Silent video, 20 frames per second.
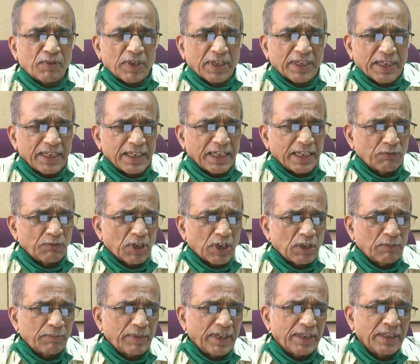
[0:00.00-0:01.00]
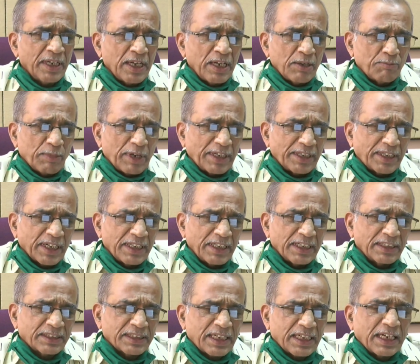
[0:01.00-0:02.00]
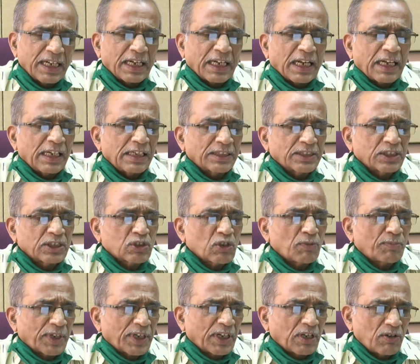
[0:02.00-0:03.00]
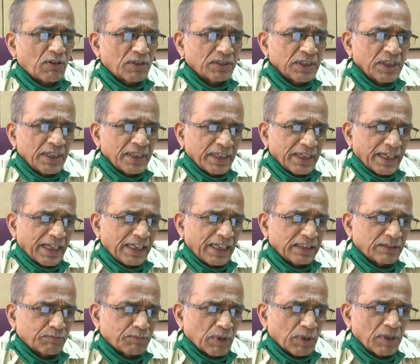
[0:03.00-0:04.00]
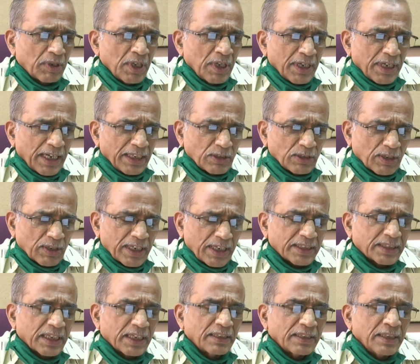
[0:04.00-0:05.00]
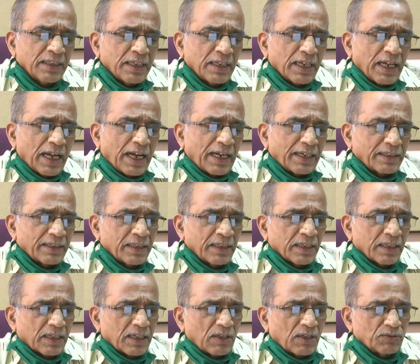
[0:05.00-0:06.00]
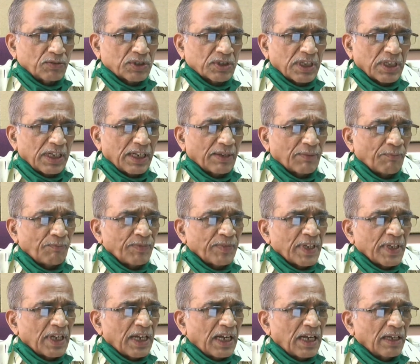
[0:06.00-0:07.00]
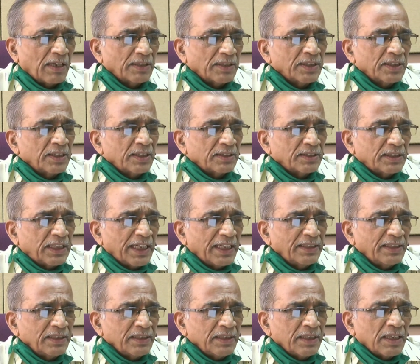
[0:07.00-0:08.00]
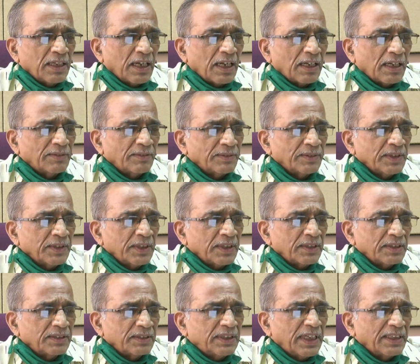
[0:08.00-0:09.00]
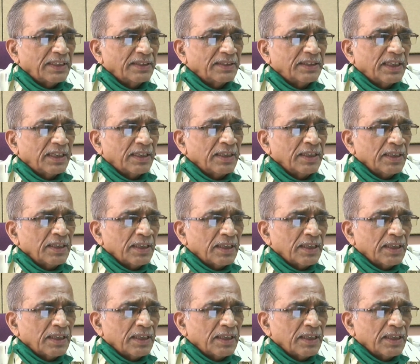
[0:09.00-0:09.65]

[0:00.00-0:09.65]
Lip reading: working environment, maintenance and analysis of record, health education and counseling. Then the